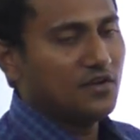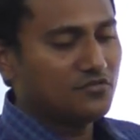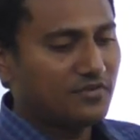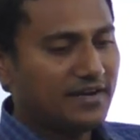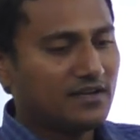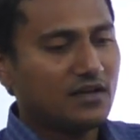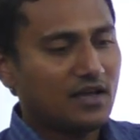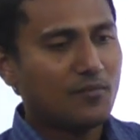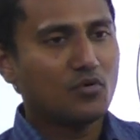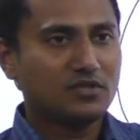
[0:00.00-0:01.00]
Weight
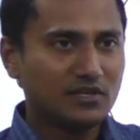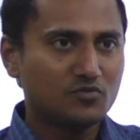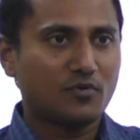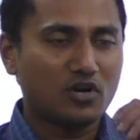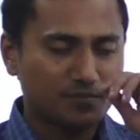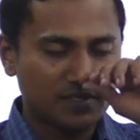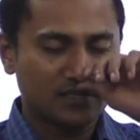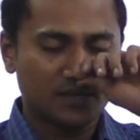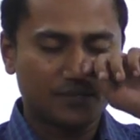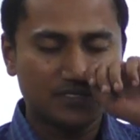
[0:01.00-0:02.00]
above that gives power.
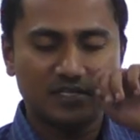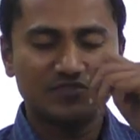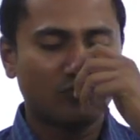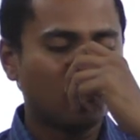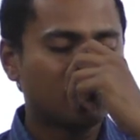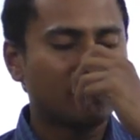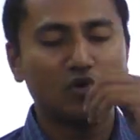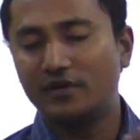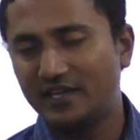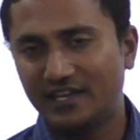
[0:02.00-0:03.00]
Pressure. Pressure is force per
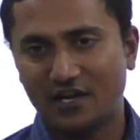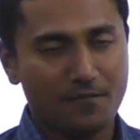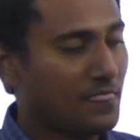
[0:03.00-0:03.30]
unit area.